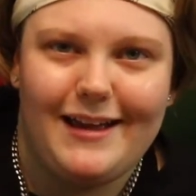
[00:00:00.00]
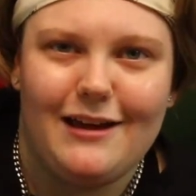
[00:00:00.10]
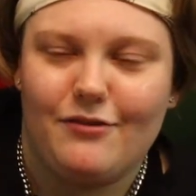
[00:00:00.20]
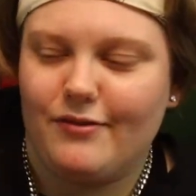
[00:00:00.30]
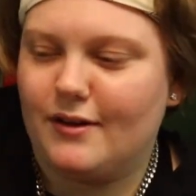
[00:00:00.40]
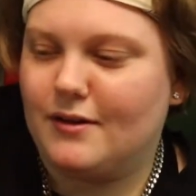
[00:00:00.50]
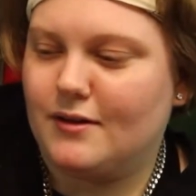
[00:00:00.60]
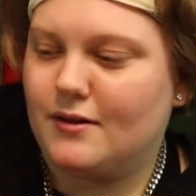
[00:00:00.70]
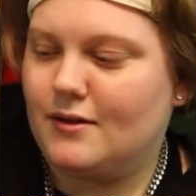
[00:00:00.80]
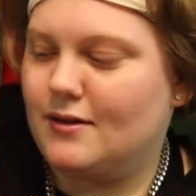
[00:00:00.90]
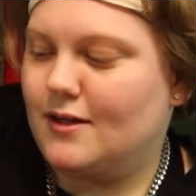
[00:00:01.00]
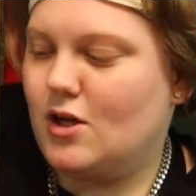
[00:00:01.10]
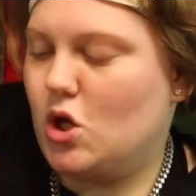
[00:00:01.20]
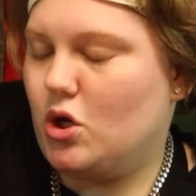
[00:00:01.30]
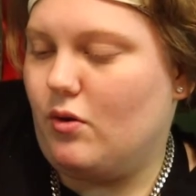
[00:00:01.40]
if
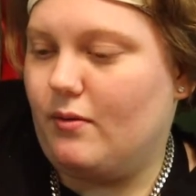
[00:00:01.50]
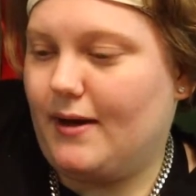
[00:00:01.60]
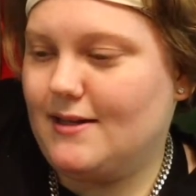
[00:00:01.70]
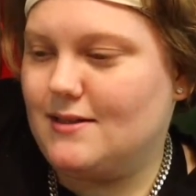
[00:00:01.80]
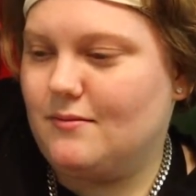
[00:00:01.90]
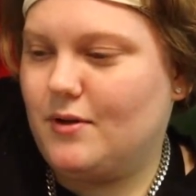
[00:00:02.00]
no one buys it.